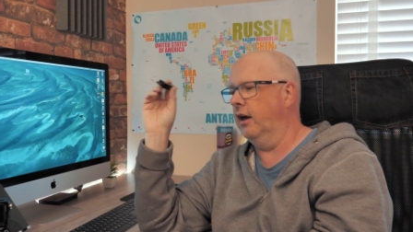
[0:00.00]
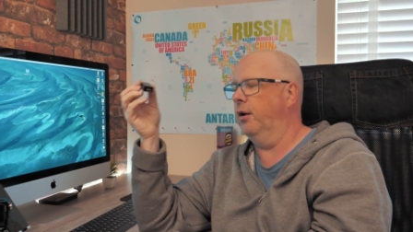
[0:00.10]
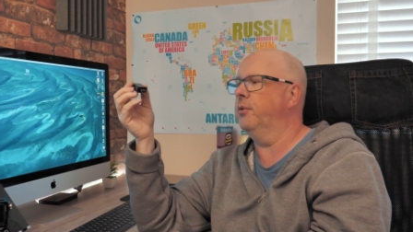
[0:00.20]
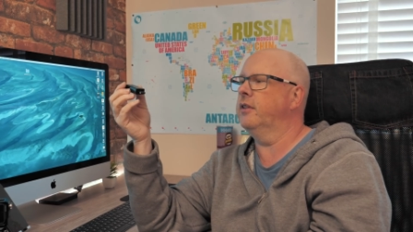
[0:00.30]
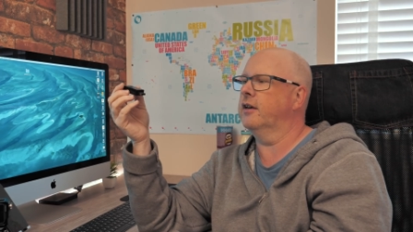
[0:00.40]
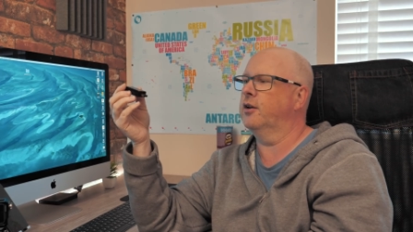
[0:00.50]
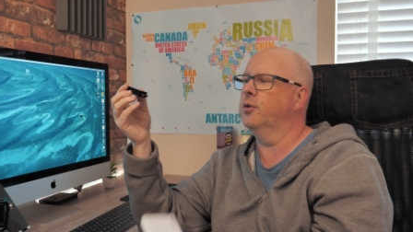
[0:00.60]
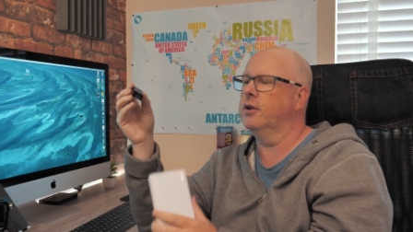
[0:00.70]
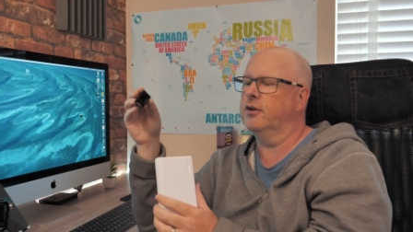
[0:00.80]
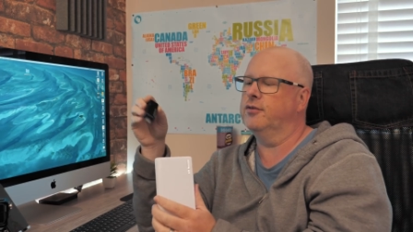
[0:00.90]
And one of the
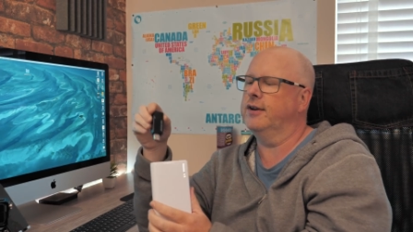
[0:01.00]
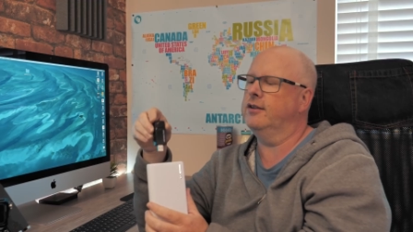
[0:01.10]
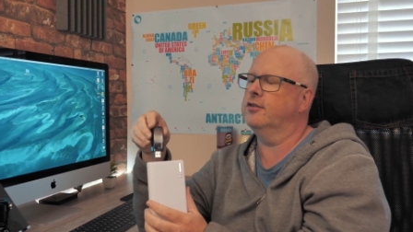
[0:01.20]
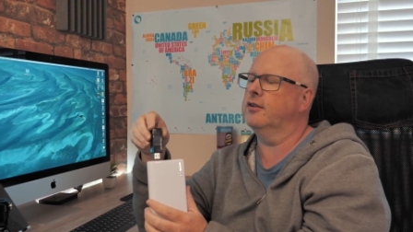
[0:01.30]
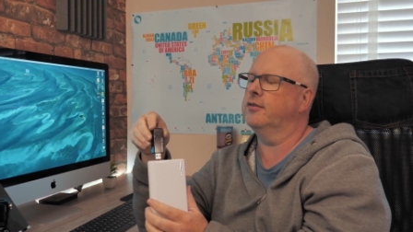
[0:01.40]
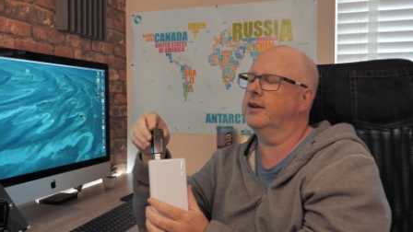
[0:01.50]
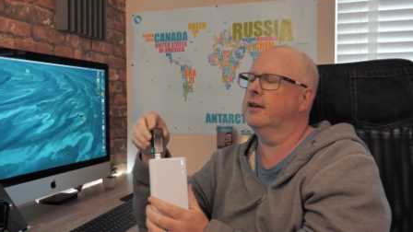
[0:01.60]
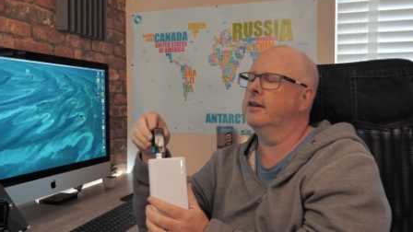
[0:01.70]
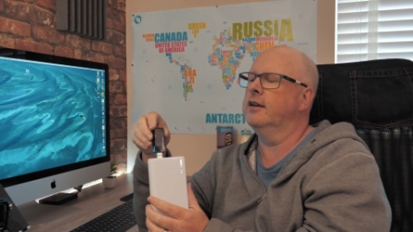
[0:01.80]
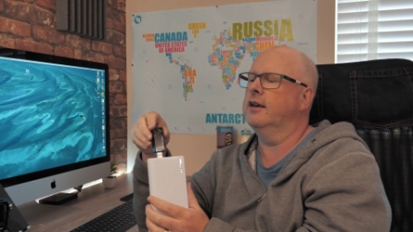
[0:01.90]
cool little features of
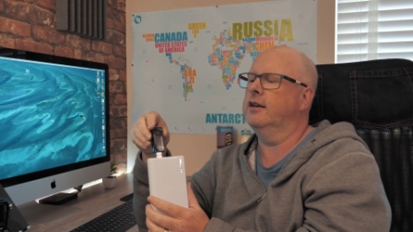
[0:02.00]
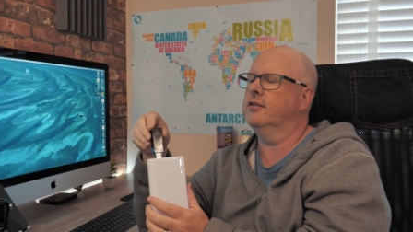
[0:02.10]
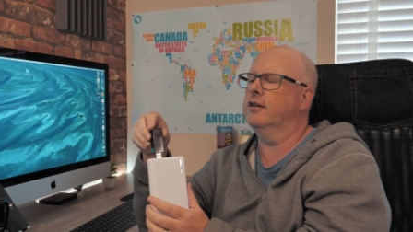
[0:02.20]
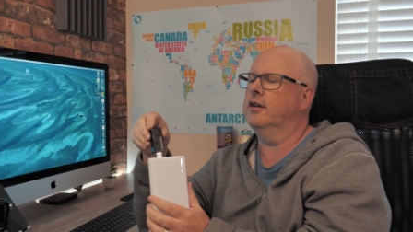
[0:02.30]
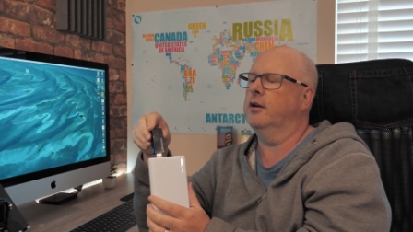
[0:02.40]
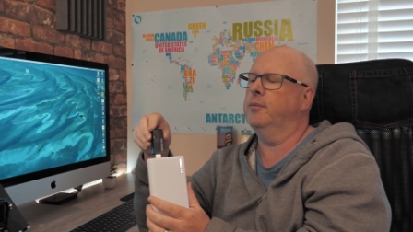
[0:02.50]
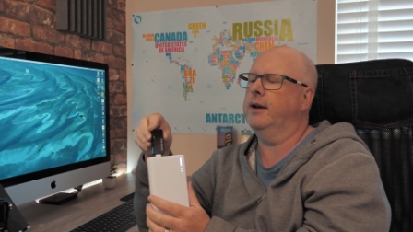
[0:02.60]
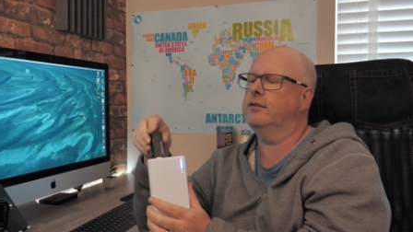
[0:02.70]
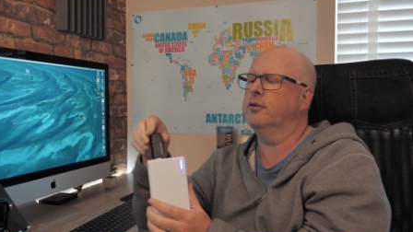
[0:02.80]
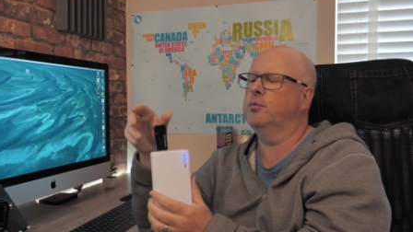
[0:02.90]
it is that no
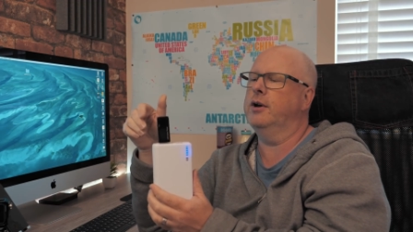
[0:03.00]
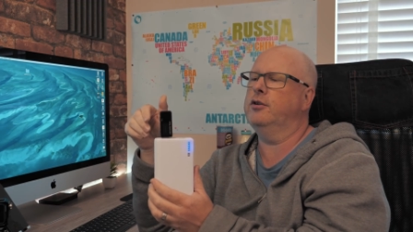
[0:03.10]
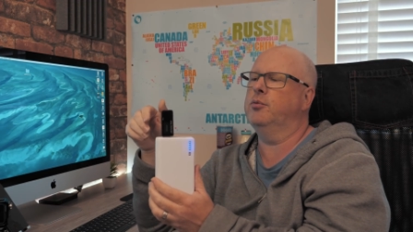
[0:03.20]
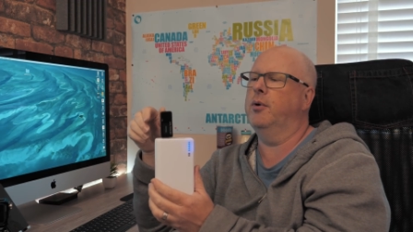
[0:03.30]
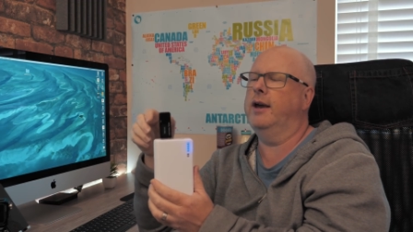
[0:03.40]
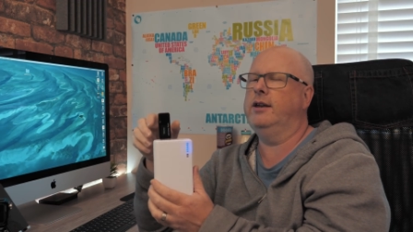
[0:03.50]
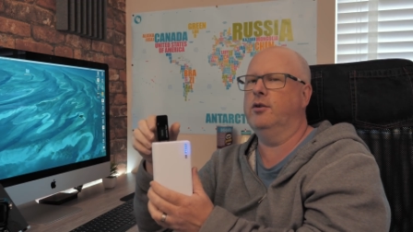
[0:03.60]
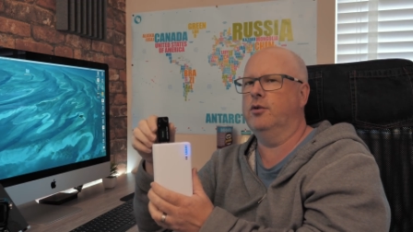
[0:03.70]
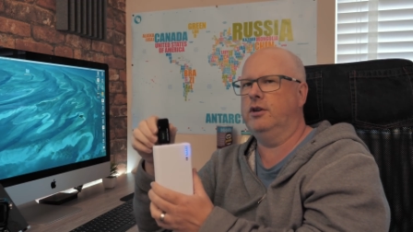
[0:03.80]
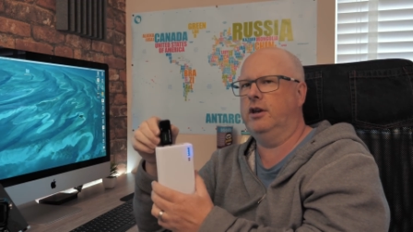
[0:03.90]
matter which way
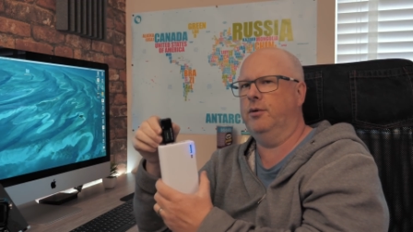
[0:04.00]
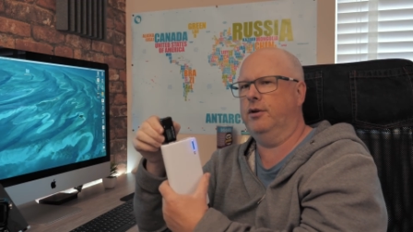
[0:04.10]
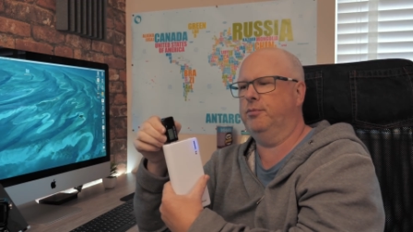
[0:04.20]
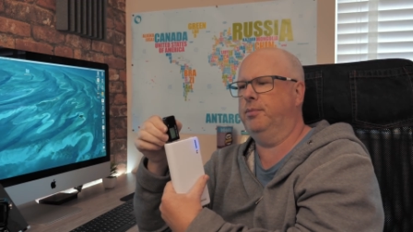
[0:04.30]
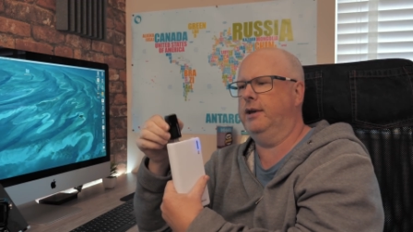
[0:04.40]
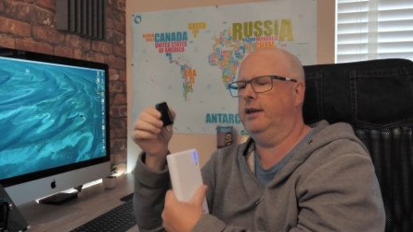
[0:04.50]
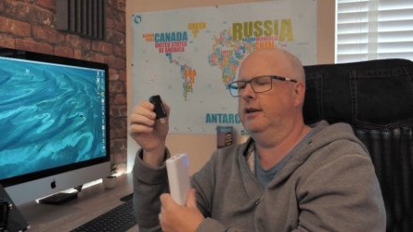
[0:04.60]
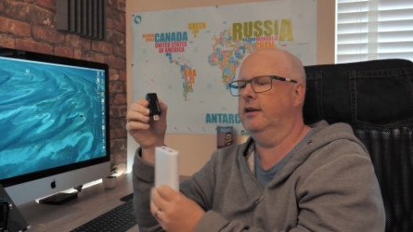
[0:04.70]
your USB